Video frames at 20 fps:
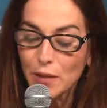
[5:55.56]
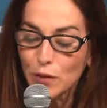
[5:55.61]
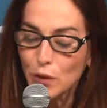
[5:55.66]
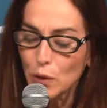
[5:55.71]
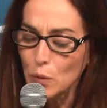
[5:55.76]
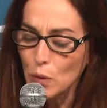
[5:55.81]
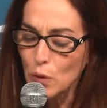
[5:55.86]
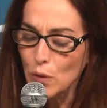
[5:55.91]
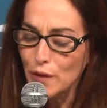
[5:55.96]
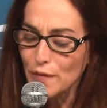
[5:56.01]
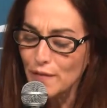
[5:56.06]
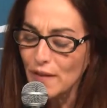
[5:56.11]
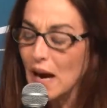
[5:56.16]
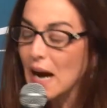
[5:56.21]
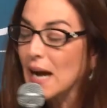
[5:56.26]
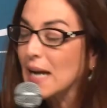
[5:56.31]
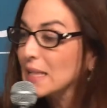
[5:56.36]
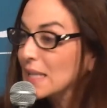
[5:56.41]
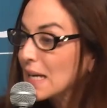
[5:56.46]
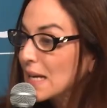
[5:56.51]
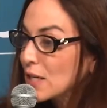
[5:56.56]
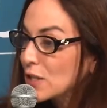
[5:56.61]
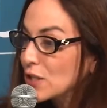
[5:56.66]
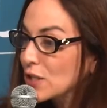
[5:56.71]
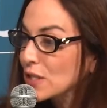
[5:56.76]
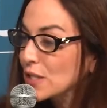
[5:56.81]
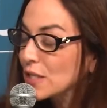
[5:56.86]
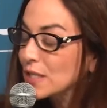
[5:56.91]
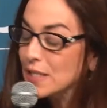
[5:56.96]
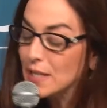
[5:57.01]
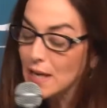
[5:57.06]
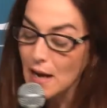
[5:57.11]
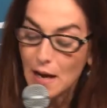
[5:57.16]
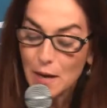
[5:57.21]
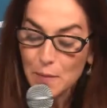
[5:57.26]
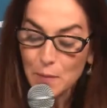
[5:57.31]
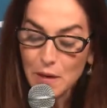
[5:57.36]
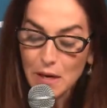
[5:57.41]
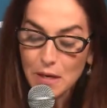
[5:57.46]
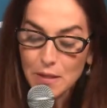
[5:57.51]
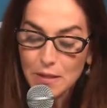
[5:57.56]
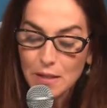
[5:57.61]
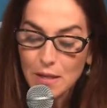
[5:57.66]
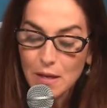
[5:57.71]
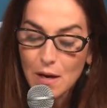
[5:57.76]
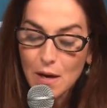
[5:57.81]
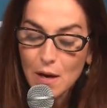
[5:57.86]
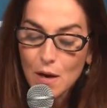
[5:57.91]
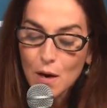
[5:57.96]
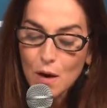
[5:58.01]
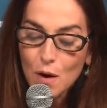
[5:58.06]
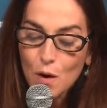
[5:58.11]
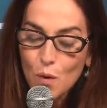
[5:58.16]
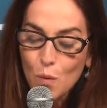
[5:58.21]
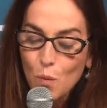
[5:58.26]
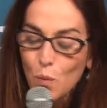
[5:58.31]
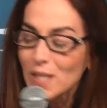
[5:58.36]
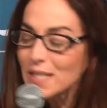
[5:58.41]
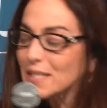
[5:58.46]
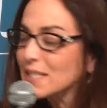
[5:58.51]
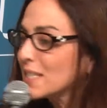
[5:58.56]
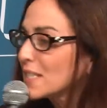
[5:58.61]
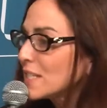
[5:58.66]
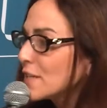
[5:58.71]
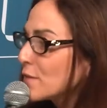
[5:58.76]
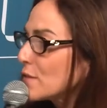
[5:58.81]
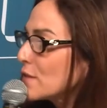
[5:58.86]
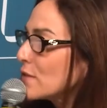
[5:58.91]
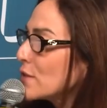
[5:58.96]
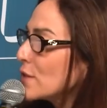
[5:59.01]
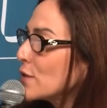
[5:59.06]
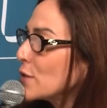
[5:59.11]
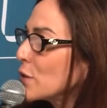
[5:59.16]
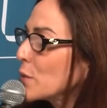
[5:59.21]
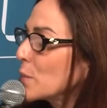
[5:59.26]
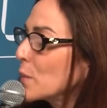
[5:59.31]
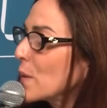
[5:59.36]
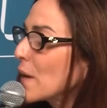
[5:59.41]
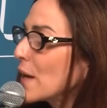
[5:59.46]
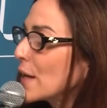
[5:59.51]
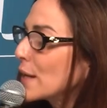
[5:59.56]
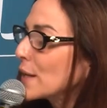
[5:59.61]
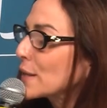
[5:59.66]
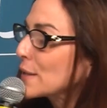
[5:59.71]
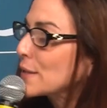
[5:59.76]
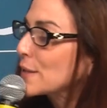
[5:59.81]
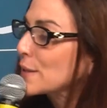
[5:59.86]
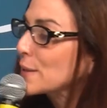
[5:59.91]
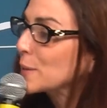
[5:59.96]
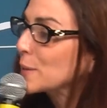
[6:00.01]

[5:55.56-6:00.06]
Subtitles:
the growth of eyelashes and eyebrows. What's the difference in your product?